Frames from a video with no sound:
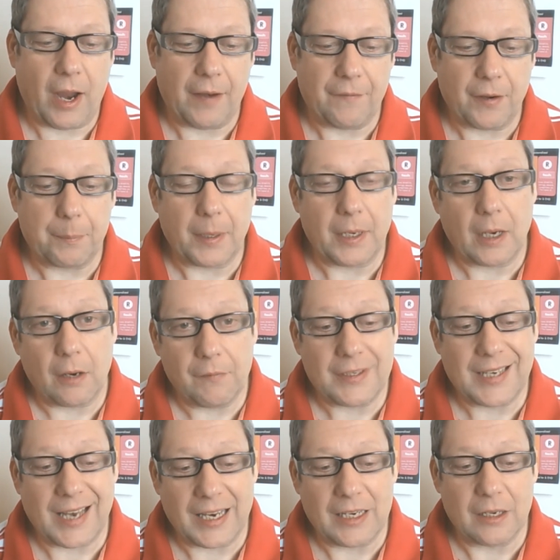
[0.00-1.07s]
had been
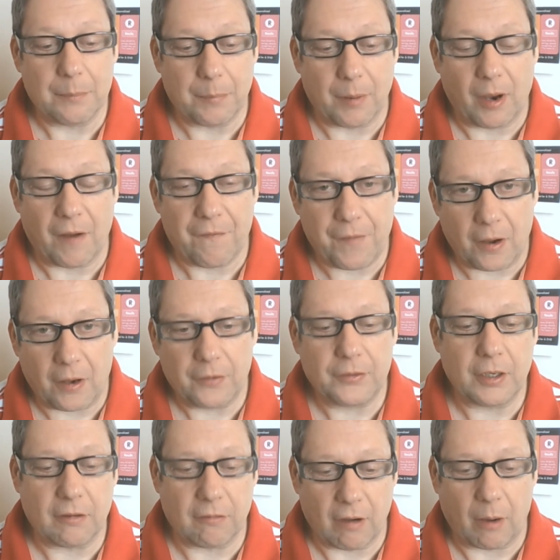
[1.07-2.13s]
overtaken by a
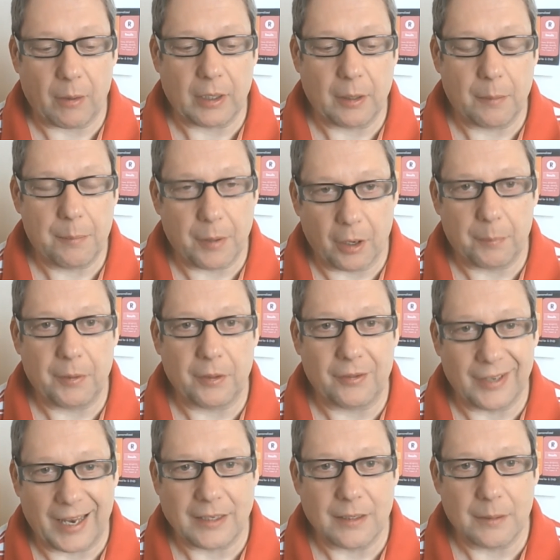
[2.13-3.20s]
faster-growing,
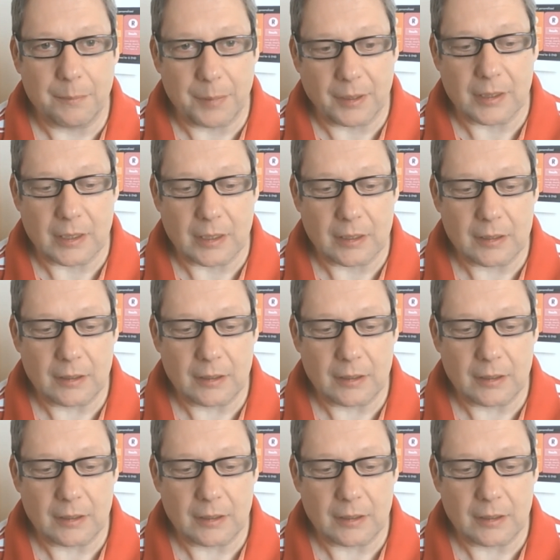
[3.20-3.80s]
purpose-led business.